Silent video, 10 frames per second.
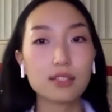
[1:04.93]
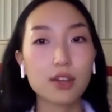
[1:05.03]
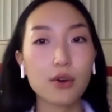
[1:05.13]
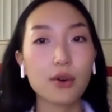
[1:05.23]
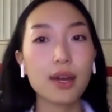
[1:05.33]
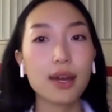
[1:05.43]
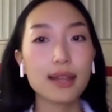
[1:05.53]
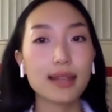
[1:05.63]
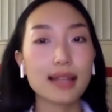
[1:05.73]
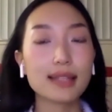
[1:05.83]
So
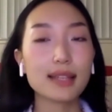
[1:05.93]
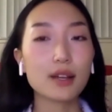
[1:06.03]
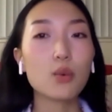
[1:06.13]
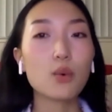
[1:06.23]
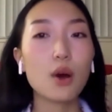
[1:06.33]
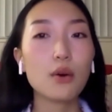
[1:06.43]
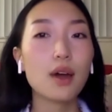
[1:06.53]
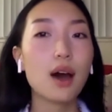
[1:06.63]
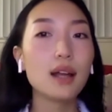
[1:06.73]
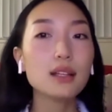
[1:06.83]
that's a quote,
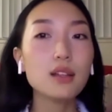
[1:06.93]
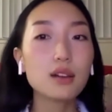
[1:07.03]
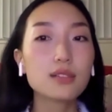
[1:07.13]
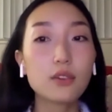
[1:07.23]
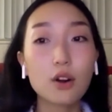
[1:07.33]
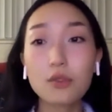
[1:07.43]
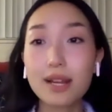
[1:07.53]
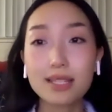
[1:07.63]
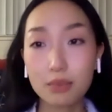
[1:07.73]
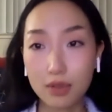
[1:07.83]
unlooked for
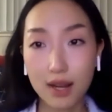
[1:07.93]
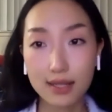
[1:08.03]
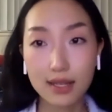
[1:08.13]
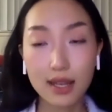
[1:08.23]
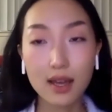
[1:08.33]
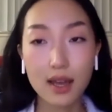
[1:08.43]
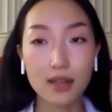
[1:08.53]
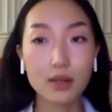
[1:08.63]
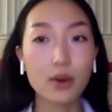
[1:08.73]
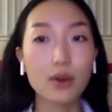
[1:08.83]
reciprocity,
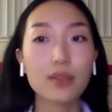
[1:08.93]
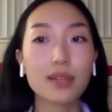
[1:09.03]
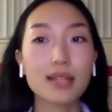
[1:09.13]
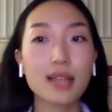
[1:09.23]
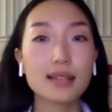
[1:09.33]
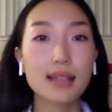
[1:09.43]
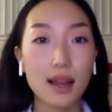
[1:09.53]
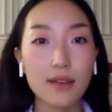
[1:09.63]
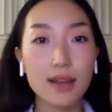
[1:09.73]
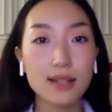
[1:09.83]
unquote, that takes
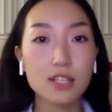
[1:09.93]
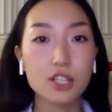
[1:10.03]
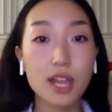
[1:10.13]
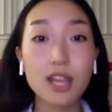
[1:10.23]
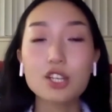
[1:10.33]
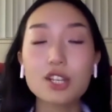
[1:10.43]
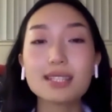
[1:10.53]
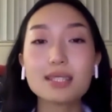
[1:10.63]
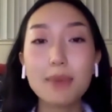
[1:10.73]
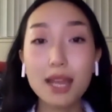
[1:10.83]
sacrifice and change,
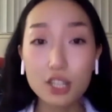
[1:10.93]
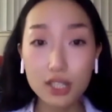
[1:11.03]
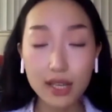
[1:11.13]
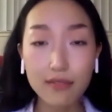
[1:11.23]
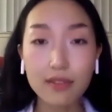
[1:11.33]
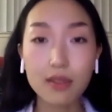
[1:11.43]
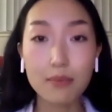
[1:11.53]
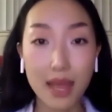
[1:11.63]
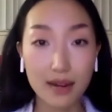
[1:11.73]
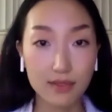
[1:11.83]
especially for the
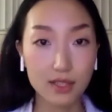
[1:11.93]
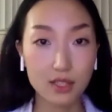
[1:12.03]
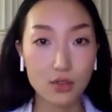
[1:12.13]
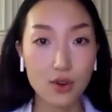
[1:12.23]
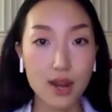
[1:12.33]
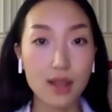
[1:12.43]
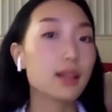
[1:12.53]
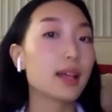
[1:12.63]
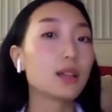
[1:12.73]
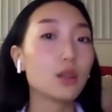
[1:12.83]
men of this story,
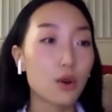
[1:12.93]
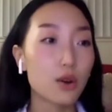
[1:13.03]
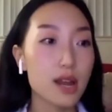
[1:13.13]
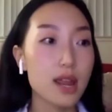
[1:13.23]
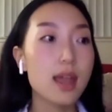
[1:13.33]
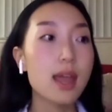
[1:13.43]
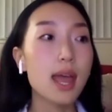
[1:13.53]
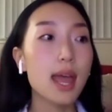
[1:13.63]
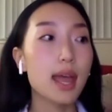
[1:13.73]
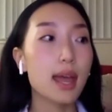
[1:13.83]
like Laurie
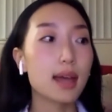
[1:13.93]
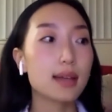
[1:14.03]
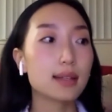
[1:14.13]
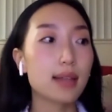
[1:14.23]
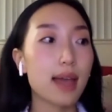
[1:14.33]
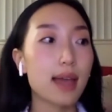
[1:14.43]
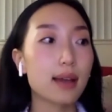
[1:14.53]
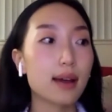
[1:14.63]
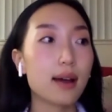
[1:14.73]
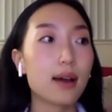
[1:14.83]
and like
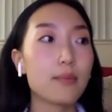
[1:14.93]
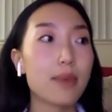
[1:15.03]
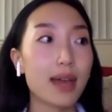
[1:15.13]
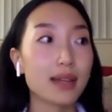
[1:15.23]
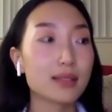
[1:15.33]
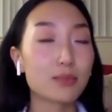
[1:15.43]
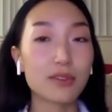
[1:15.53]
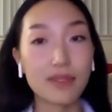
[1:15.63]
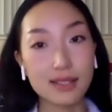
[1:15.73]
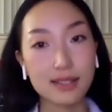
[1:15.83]
uh, Meg's
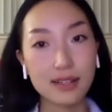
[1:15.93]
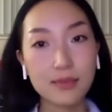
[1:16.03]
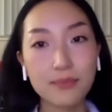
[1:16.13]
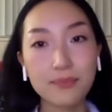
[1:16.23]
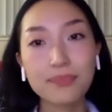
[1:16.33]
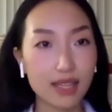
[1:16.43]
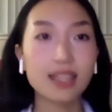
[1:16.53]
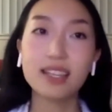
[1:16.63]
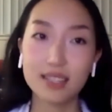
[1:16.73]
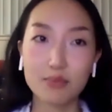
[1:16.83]
professor.
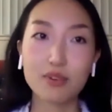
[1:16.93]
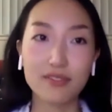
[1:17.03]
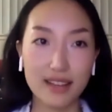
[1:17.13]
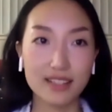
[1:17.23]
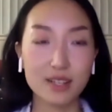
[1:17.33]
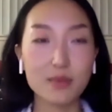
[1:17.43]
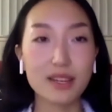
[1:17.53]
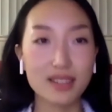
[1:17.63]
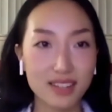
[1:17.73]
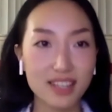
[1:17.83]
He is a professor,
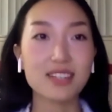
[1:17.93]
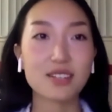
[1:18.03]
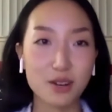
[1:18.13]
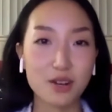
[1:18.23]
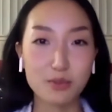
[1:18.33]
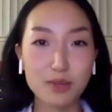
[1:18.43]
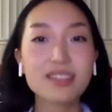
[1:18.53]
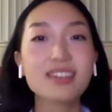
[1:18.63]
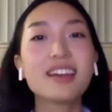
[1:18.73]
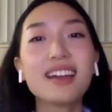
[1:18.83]
but he is her husband.
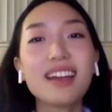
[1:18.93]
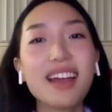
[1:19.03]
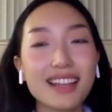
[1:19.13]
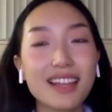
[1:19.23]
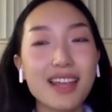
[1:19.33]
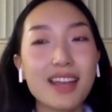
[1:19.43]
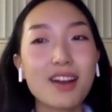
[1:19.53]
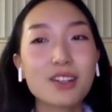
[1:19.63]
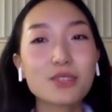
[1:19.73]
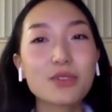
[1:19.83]
It, it
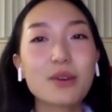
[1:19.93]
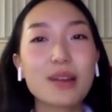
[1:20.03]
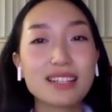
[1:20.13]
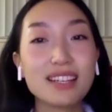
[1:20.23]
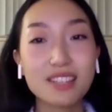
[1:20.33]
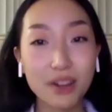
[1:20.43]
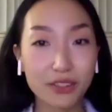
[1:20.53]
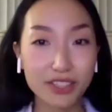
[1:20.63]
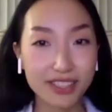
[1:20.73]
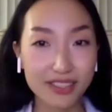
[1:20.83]
also requires
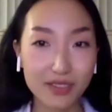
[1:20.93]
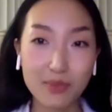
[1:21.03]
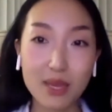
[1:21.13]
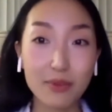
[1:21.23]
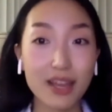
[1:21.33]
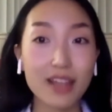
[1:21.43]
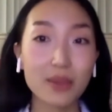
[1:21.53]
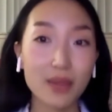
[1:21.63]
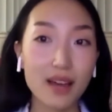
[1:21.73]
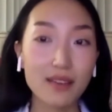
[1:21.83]
indulgence of the people that you
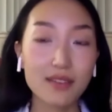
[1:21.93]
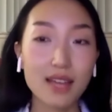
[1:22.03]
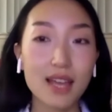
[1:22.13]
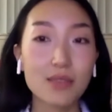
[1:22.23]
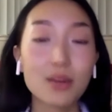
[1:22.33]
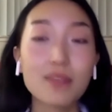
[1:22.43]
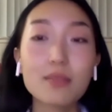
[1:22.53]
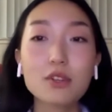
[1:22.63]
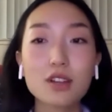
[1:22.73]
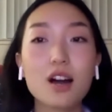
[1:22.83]
love. And one of the
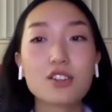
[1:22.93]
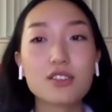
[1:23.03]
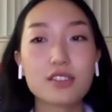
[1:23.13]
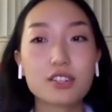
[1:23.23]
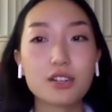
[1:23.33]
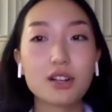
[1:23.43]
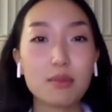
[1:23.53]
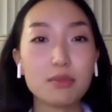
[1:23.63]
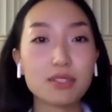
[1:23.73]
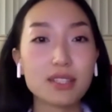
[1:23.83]
most controversial
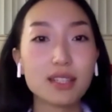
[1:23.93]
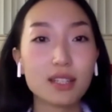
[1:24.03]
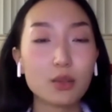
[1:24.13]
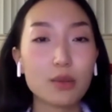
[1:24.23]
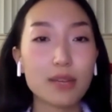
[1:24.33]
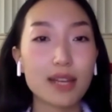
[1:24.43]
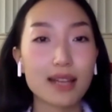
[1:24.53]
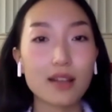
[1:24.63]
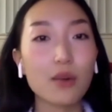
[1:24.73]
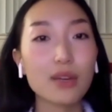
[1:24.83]
couples in Little Women
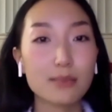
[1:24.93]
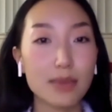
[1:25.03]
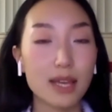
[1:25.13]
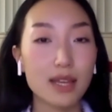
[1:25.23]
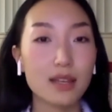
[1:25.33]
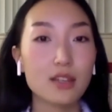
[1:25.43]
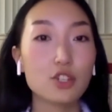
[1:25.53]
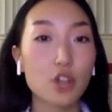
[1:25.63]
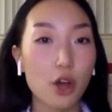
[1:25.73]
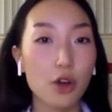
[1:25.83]
has always been
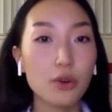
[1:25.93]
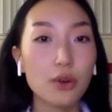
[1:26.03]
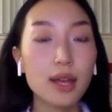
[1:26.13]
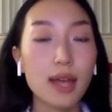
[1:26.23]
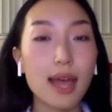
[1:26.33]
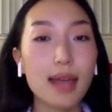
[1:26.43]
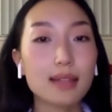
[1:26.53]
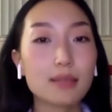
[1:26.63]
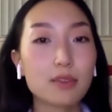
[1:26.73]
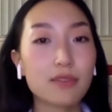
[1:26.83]
Jo
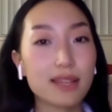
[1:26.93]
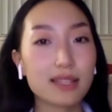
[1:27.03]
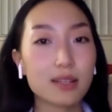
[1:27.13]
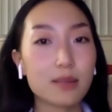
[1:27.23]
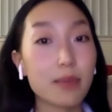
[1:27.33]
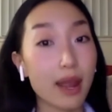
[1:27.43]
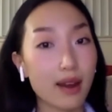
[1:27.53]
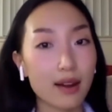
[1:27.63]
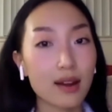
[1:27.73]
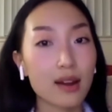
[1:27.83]
and Professor
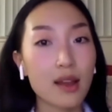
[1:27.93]
Bhaer.